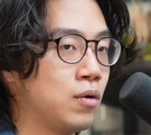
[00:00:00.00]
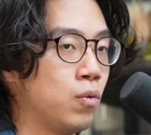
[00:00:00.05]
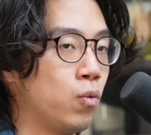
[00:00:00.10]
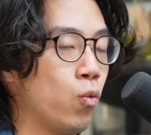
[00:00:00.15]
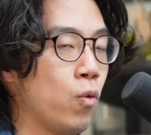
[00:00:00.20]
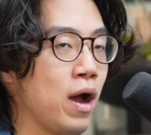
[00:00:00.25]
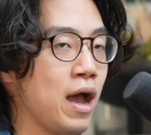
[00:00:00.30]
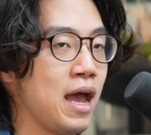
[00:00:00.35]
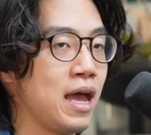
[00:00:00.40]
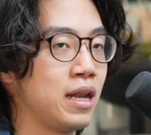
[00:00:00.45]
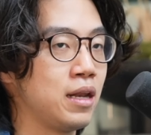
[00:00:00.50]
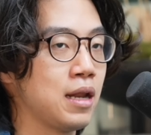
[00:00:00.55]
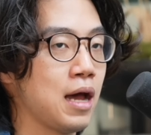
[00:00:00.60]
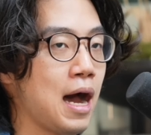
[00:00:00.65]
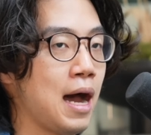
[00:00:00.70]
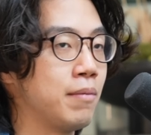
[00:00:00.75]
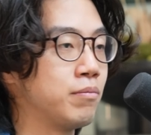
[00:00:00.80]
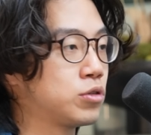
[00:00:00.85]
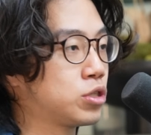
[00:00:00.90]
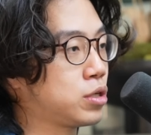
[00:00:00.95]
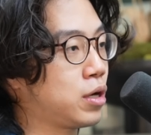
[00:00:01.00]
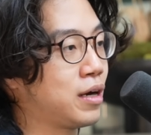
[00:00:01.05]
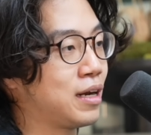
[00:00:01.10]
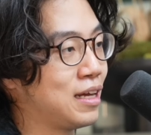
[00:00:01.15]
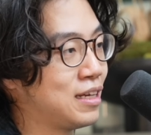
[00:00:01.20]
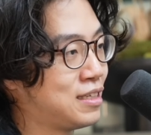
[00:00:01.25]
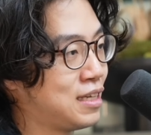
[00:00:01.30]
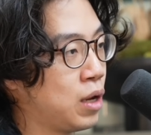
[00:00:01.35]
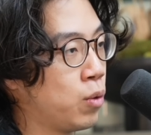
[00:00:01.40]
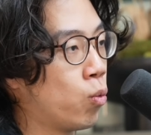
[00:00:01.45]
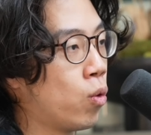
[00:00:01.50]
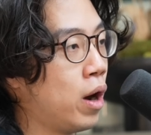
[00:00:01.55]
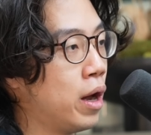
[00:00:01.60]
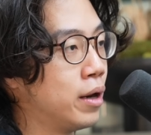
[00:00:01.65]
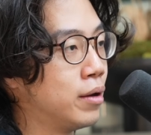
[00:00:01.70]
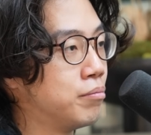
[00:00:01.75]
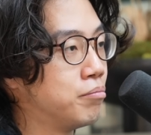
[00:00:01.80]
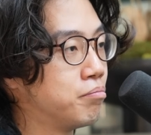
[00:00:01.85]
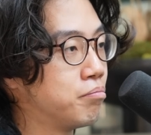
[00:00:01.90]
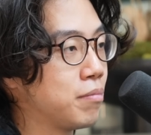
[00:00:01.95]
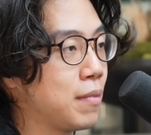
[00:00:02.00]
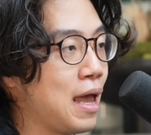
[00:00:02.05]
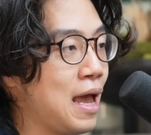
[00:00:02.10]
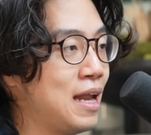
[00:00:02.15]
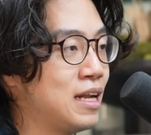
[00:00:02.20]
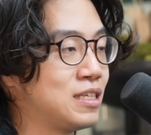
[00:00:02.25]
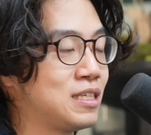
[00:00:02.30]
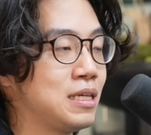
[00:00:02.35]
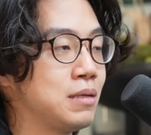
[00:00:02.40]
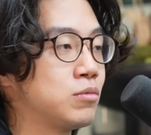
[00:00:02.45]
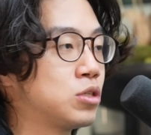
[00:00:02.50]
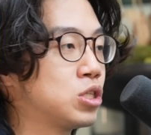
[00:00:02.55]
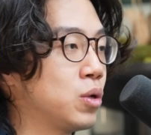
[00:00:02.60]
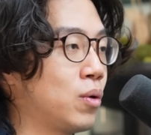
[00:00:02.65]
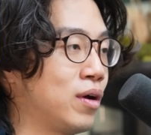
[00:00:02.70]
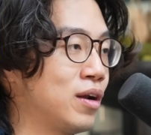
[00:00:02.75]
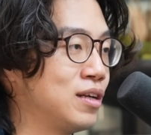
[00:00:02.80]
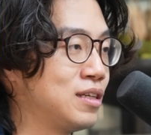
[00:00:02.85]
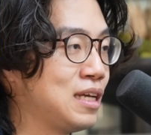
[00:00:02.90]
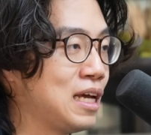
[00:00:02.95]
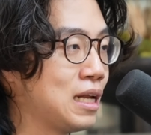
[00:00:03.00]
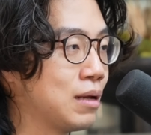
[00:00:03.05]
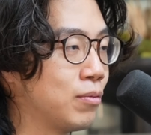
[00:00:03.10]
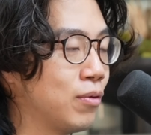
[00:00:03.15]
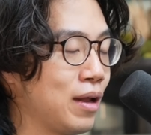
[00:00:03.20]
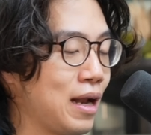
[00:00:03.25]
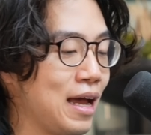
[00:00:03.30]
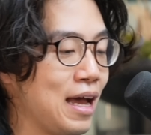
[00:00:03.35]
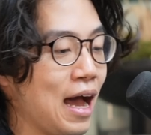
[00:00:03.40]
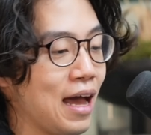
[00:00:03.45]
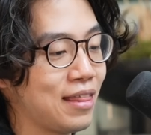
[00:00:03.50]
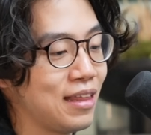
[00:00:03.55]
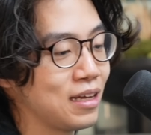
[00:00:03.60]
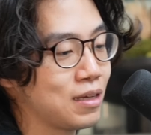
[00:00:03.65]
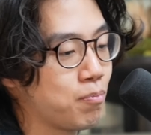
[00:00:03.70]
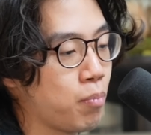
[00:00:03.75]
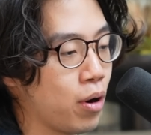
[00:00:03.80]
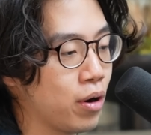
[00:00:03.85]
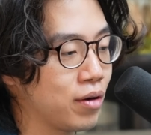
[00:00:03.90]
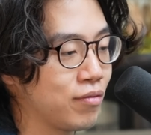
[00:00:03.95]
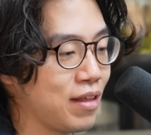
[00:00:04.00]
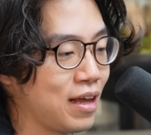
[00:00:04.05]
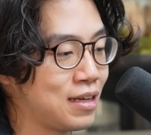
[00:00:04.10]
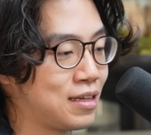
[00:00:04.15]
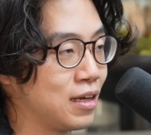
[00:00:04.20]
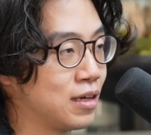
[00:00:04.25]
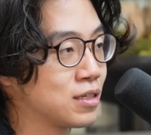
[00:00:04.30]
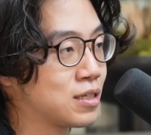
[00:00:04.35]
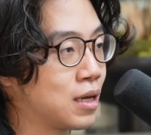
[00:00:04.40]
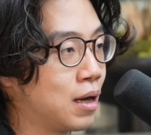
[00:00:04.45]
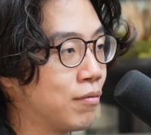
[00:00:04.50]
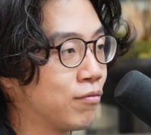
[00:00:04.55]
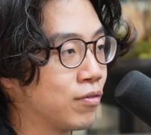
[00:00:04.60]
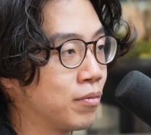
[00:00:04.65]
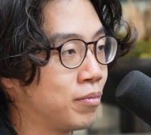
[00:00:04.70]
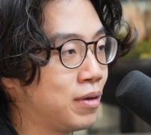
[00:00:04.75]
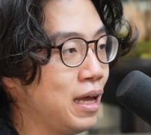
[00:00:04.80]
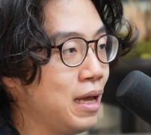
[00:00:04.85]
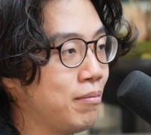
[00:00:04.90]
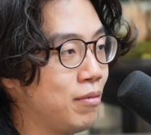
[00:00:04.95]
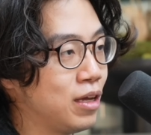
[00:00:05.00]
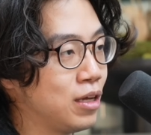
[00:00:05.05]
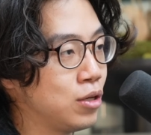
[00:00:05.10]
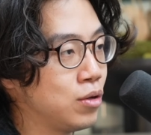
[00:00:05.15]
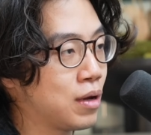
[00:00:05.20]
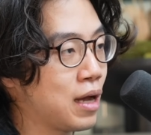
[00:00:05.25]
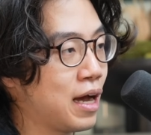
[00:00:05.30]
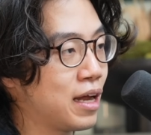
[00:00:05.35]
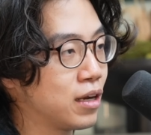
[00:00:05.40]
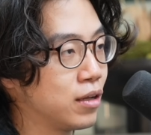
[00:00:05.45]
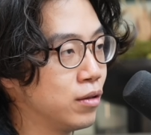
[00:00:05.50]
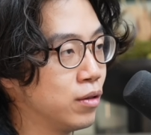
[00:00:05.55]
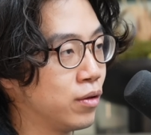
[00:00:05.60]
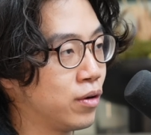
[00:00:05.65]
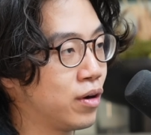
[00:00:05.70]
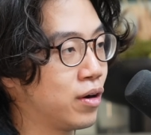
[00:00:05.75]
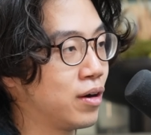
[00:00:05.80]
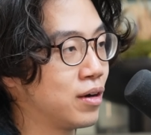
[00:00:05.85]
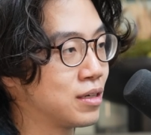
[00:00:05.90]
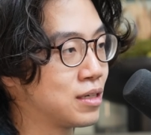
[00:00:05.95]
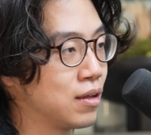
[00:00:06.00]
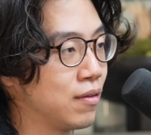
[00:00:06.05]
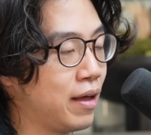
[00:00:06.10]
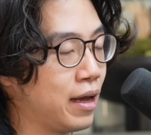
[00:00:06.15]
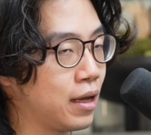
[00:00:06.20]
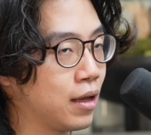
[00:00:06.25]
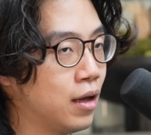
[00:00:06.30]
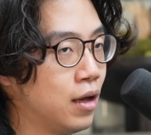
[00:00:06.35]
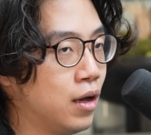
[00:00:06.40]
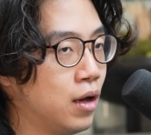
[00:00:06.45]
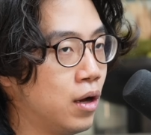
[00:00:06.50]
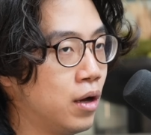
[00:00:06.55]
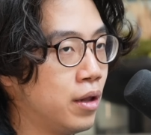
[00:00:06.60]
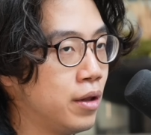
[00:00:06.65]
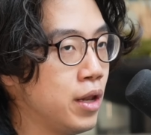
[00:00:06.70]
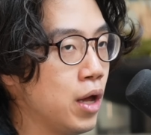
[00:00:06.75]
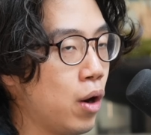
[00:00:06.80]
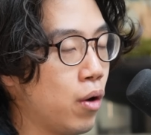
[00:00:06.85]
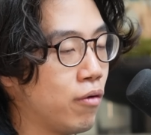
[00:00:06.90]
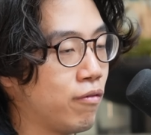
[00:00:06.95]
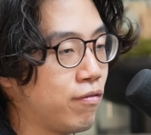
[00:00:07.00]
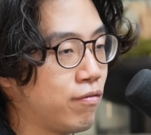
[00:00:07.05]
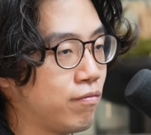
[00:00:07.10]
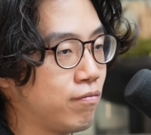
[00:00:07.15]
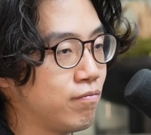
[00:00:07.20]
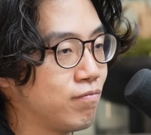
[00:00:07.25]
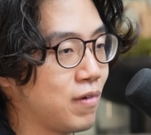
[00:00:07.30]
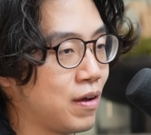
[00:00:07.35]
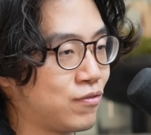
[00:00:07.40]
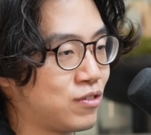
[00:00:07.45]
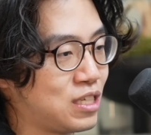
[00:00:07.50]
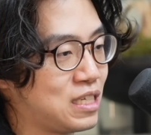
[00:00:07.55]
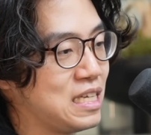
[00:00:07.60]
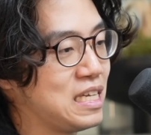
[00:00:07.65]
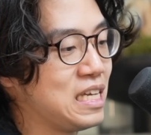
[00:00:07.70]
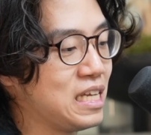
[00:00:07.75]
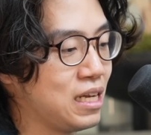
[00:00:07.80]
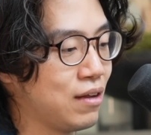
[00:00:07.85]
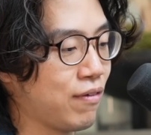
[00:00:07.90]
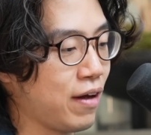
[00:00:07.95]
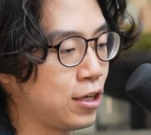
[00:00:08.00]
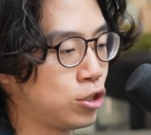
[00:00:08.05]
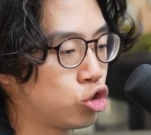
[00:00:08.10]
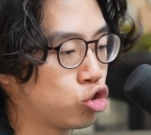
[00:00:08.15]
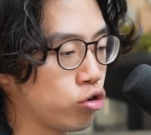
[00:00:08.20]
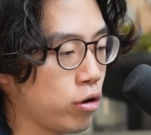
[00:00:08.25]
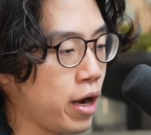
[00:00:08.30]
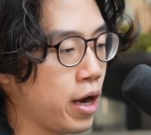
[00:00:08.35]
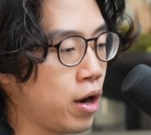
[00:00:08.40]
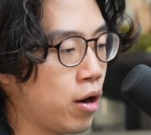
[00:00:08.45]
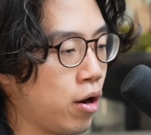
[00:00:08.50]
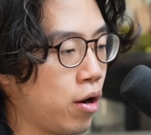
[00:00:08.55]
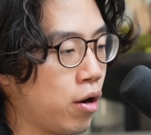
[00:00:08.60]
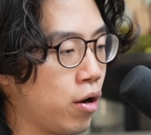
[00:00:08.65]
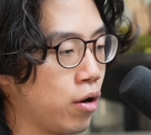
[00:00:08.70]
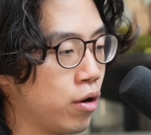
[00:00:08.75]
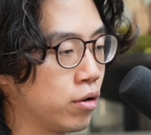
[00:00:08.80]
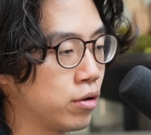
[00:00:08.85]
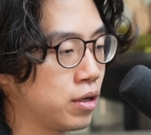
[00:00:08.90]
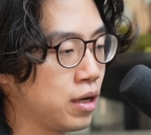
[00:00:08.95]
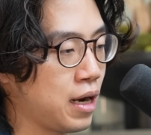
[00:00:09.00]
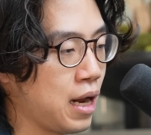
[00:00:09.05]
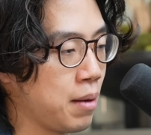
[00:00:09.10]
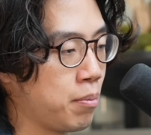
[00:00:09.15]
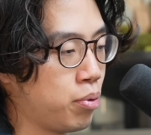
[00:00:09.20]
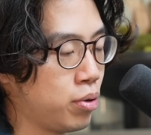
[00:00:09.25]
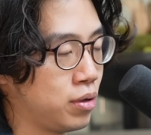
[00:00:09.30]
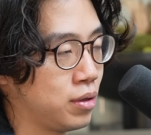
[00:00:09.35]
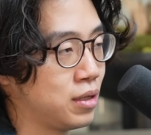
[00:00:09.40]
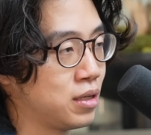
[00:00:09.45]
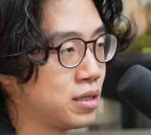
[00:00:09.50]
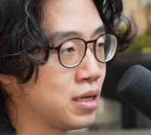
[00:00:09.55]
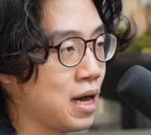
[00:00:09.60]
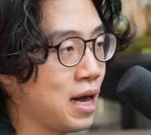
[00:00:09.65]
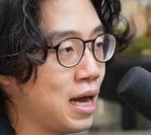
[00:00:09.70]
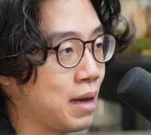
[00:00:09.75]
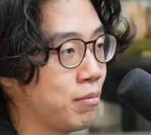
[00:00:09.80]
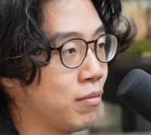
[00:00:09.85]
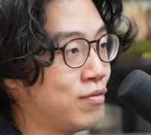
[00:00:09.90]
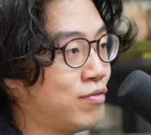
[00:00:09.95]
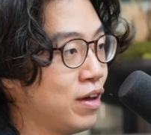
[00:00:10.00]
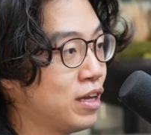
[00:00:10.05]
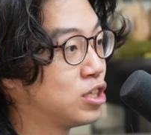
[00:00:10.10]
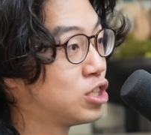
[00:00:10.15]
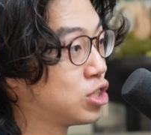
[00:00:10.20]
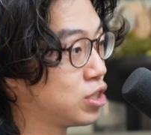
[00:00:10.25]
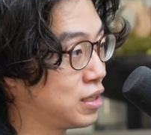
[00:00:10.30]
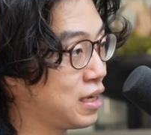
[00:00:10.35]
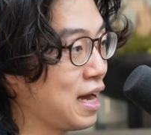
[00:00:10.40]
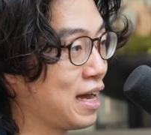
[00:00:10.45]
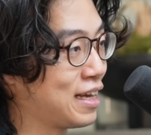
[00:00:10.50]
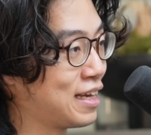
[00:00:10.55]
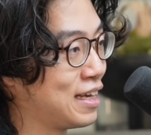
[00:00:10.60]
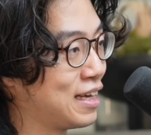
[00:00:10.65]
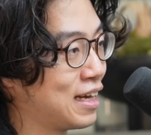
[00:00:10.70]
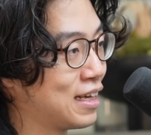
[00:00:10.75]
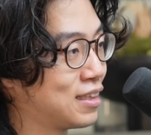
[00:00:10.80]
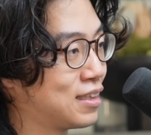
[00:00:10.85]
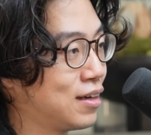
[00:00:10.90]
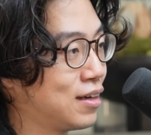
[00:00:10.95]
when I'm starting at day one mm-hmm. and it seems so unattainable. And I, I, think part of that does come from gaming. You kind of learn to like, no, if I've seen if I try hard and I put in the time, eventually I can get